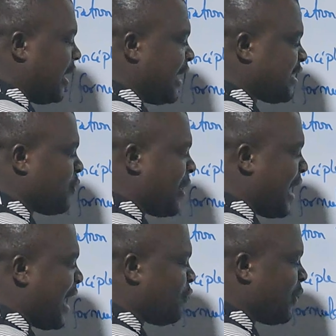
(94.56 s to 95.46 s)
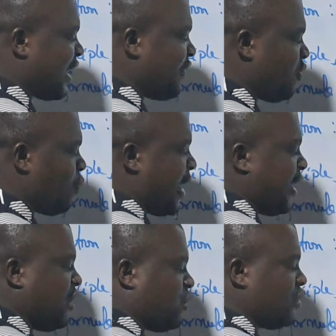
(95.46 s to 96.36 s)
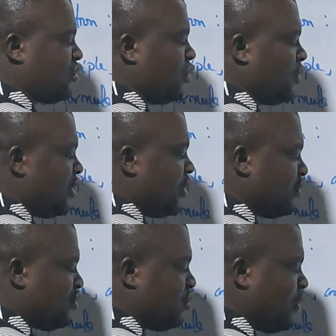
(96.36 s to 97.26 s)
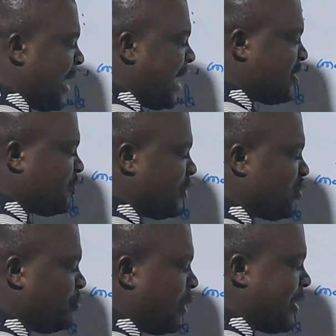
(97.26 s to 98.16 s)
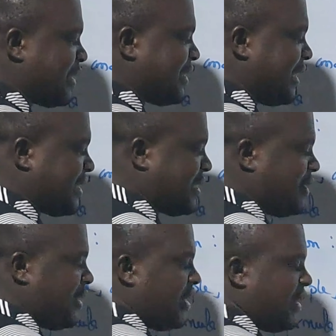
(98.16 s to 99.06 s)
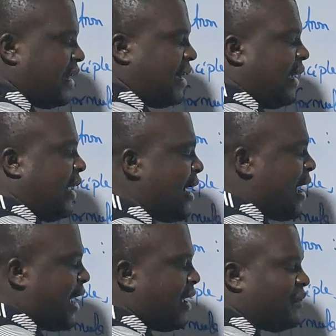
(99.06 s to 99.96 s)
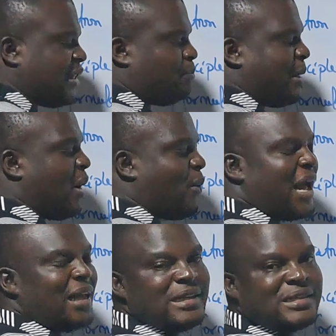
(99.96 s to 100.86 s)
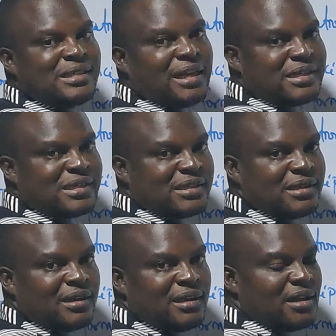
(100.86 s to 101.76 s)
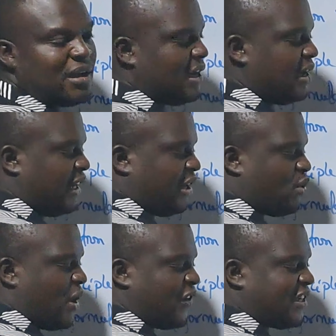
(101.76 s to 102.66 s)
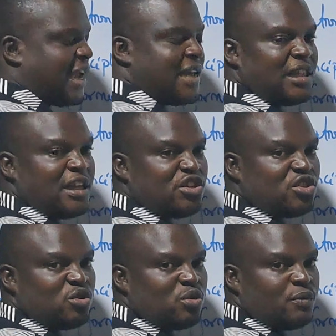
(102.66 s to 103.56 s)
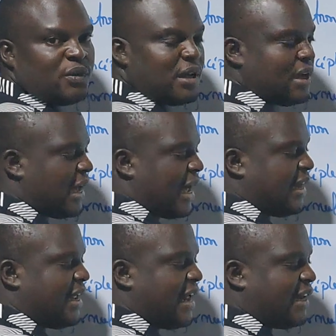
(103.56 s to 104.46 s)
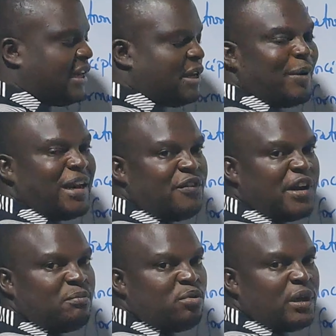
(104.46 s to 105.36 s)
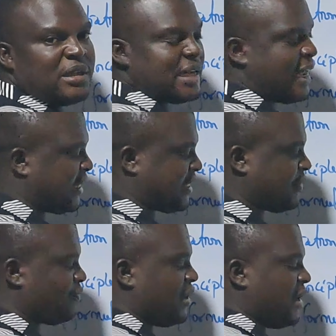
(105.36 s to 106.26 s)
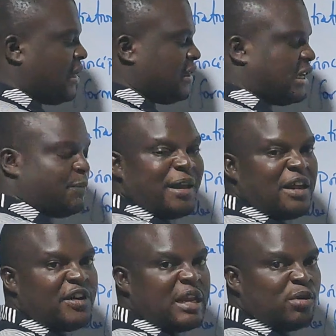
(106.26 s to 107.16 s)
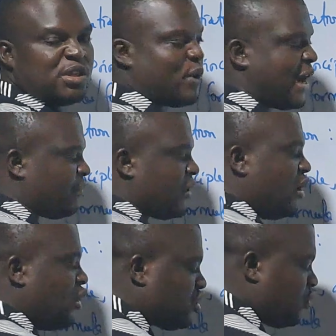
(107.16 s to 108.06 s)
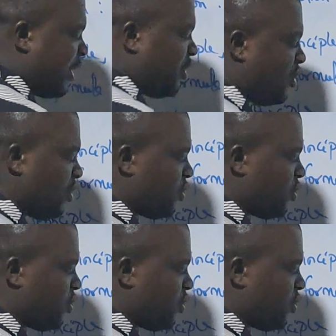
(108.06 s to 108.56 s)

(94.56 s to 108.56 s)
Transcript: Let's say we're given y equals to 2x raised to power 6. Here the power is 6, the coefficient is 2, and here the independent variable is x, the dependent variable is y. So what do?